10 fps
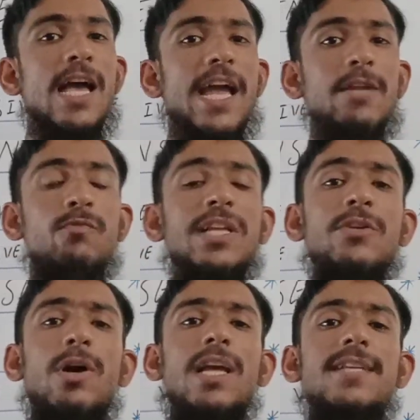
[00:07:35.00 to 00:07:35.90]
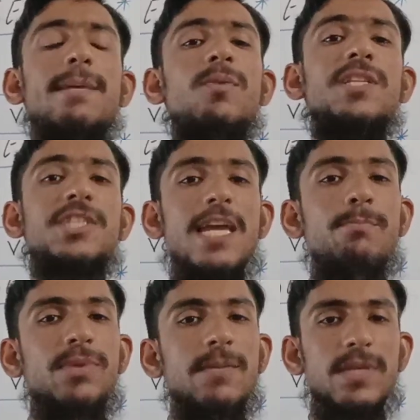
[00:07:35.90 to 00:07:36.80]
And when some of the
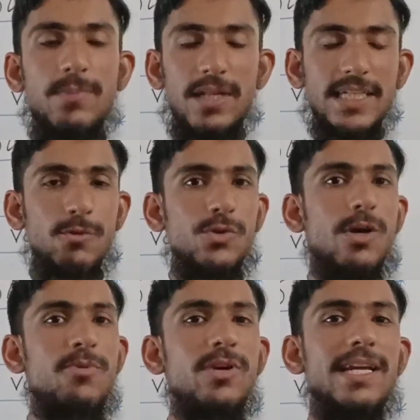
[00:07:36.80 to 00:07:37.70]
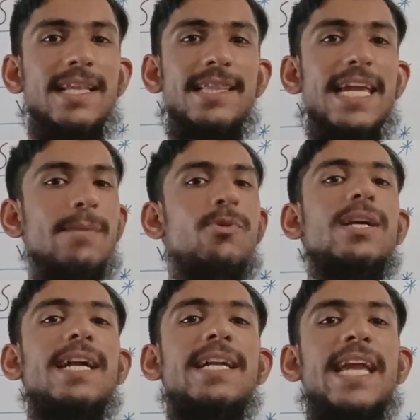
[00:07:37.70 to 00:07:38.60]
champion people give you a book, that
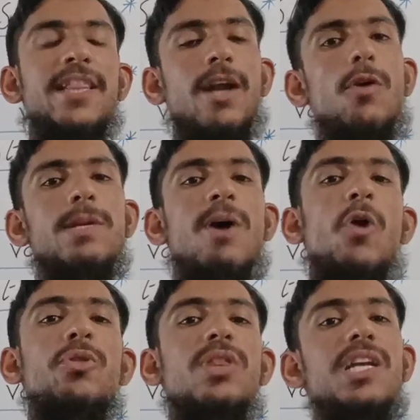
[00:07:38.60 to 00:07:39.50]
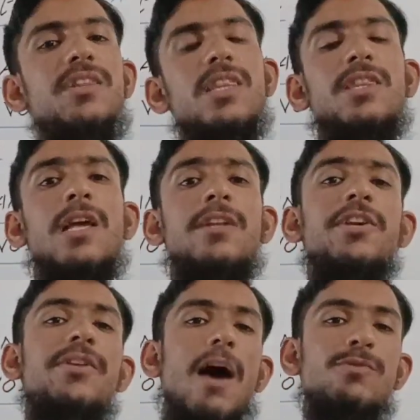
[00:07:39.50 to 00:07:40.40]
book contains around about
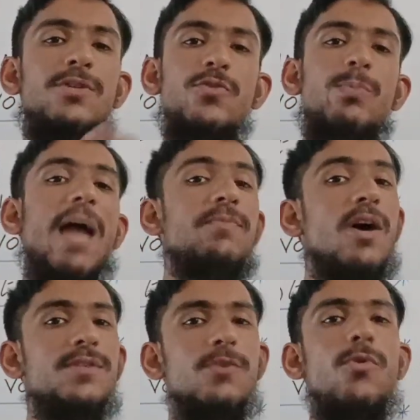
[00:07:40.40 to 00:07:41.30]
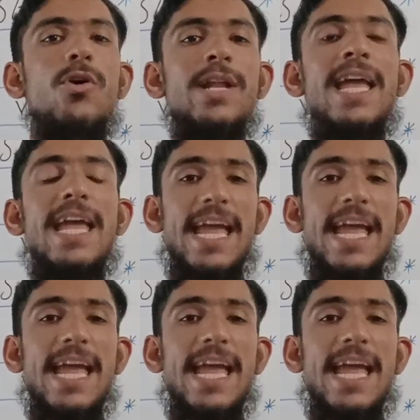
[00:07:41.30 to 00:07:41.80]
3,000 to 5,000 words,